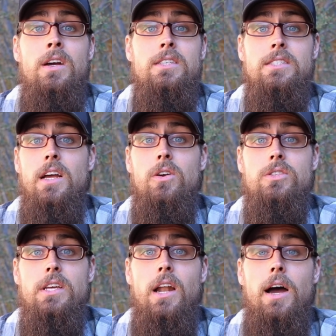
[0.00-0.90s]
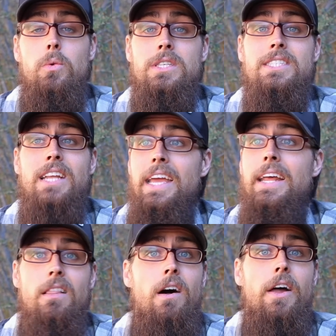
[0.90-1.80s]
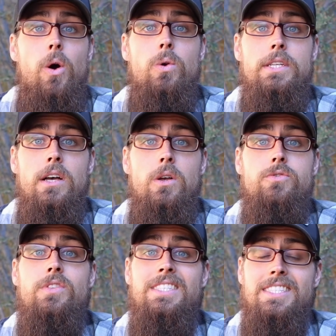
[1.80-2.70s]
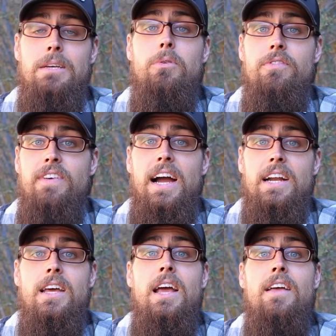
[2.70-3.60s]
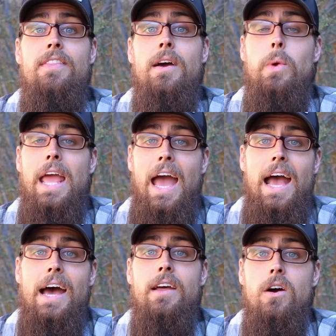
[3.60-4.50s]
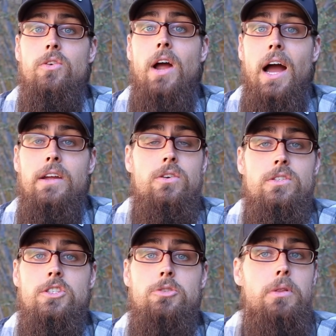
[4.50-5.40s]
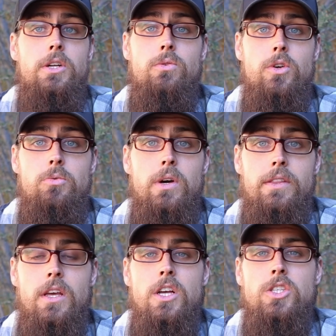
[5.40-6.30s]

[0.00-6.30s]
Snuggles and I would stay in a lot of hotels for the simple fact that we had other hikers to split a room with.